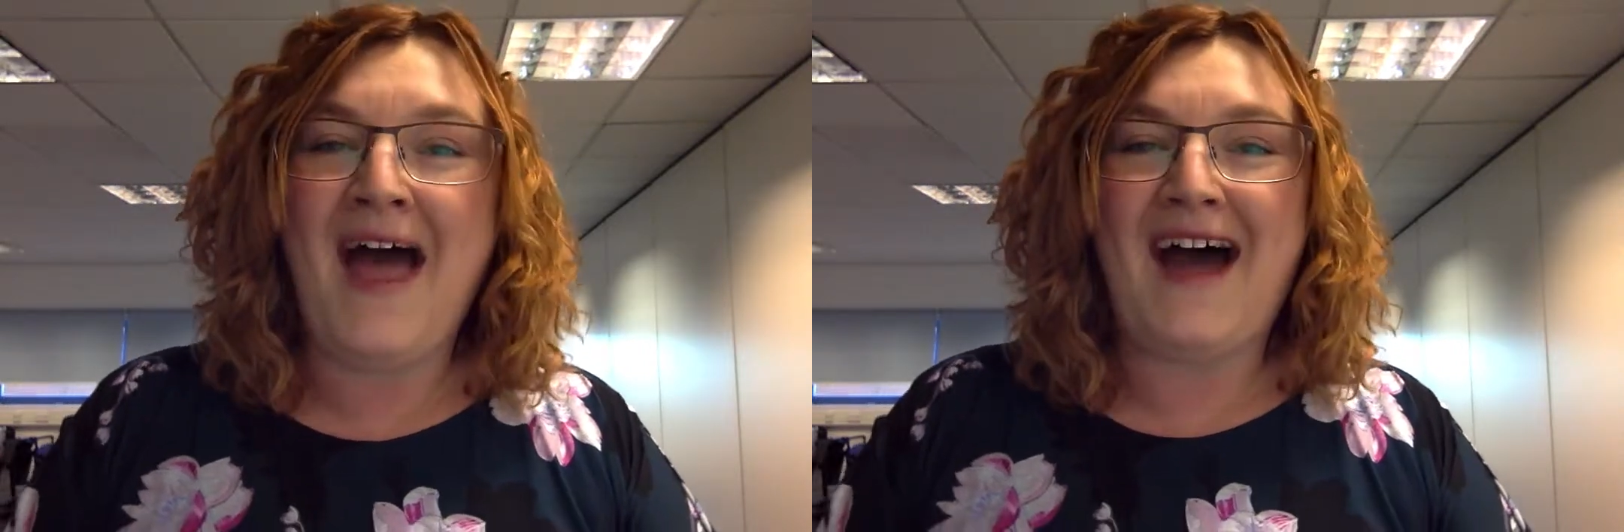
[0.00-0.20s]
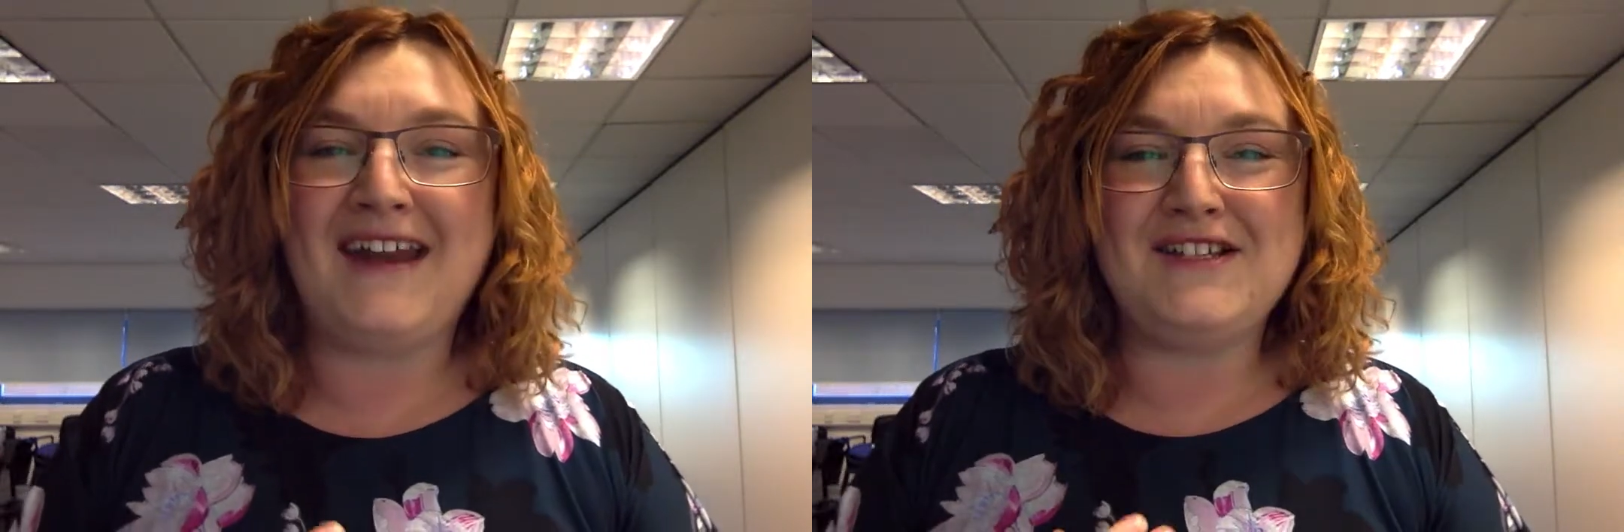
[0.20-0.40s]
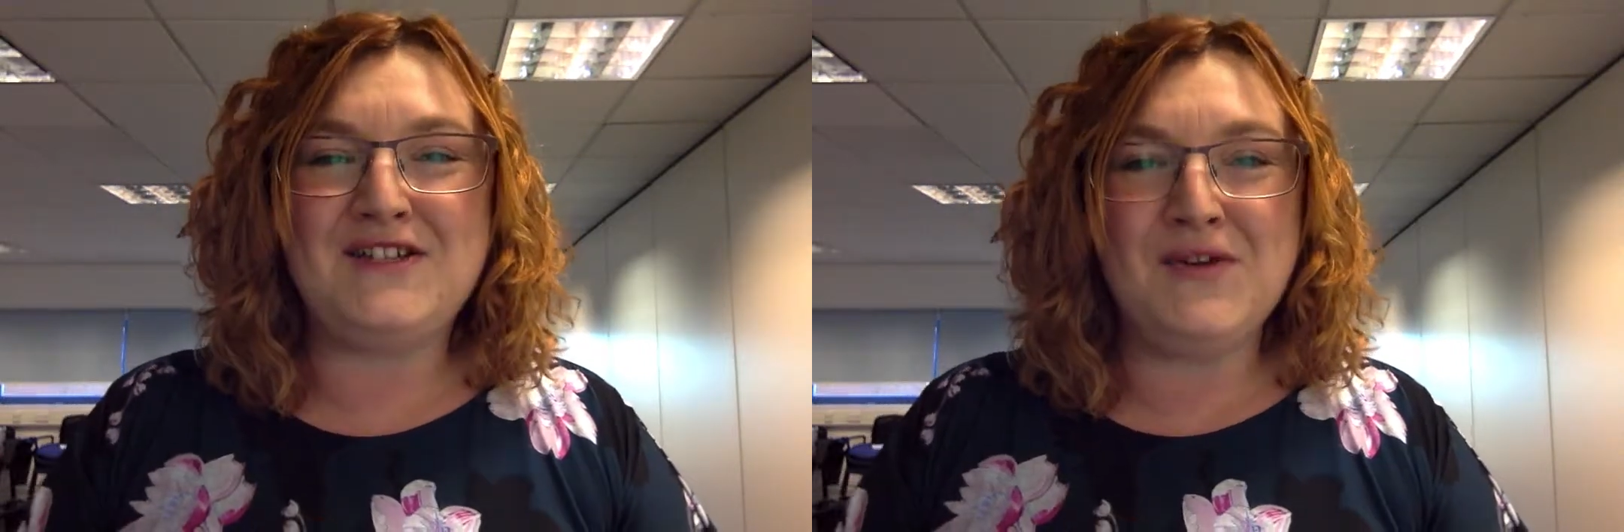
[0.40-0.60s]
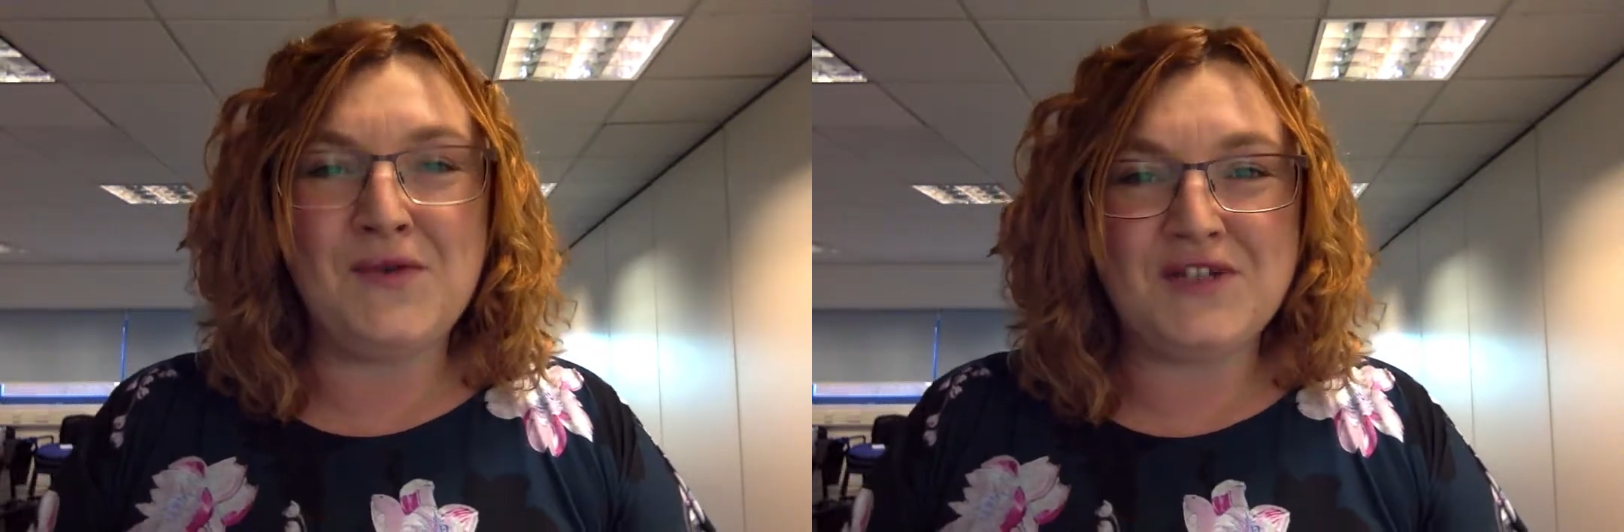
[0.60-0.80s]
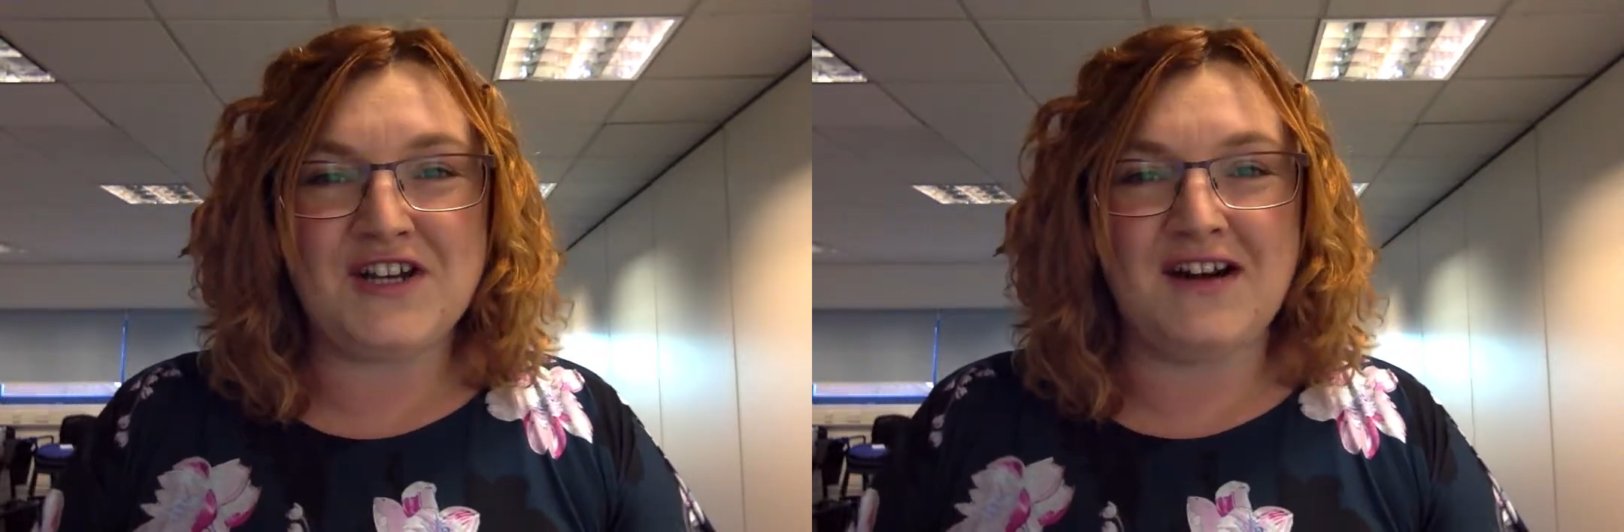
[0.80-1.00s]
And it's
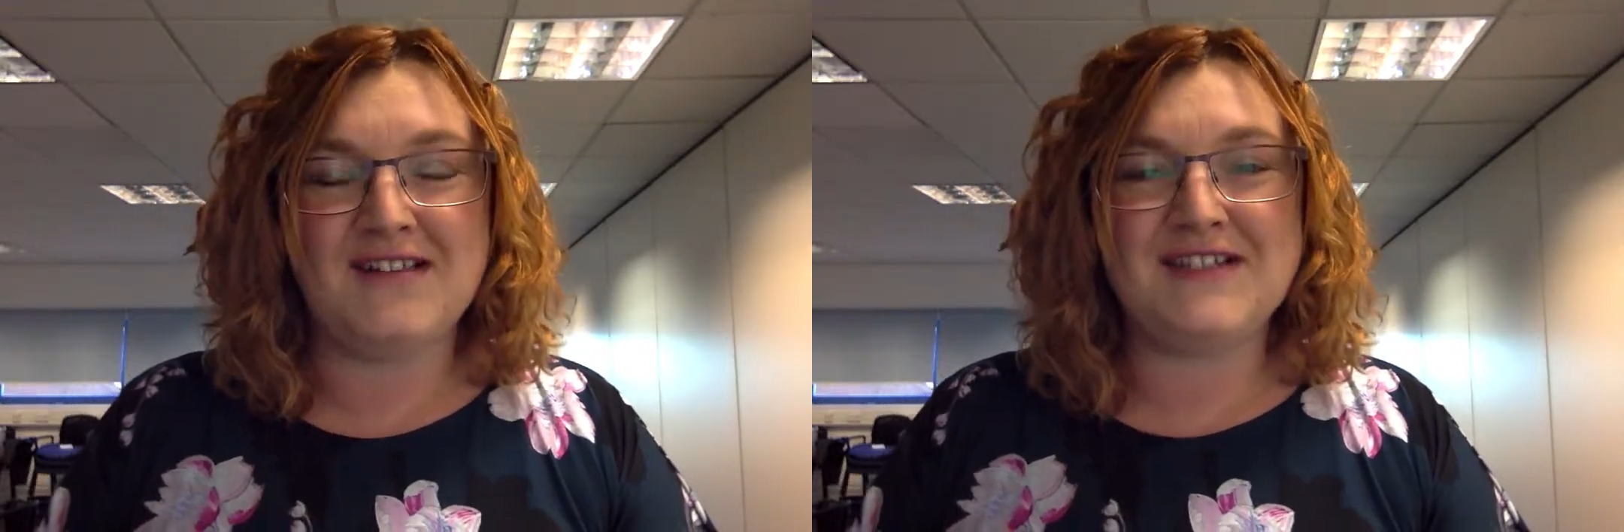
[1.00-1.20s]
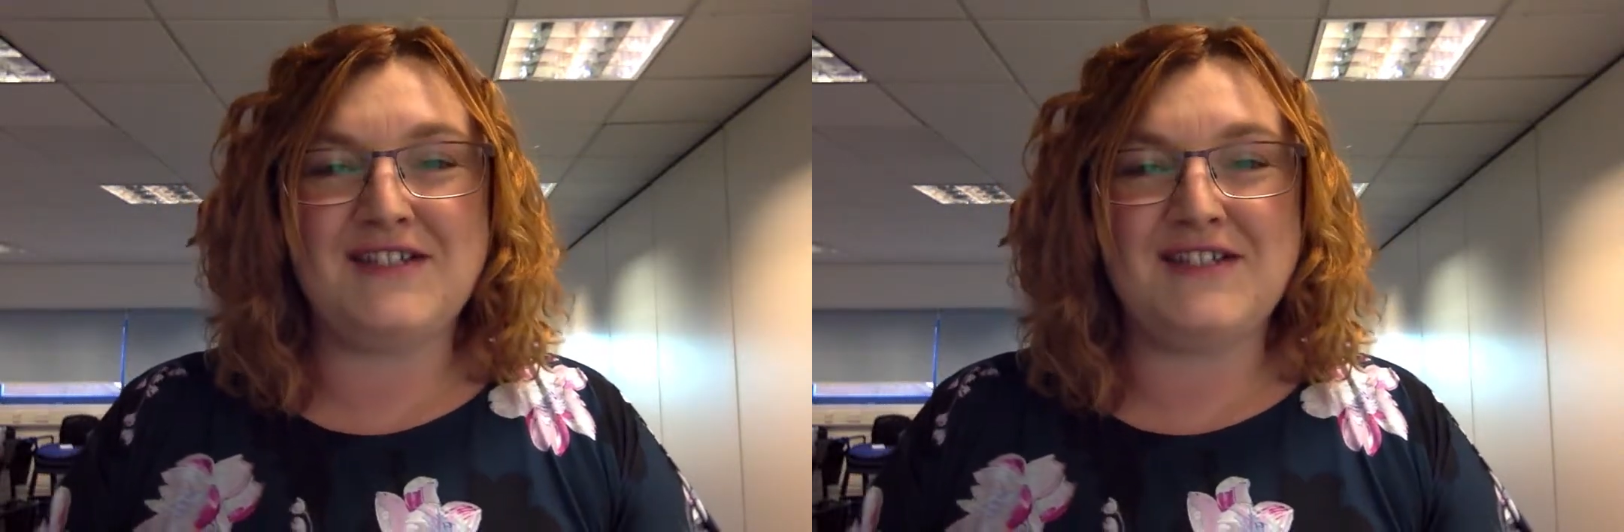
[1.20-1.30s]
your chance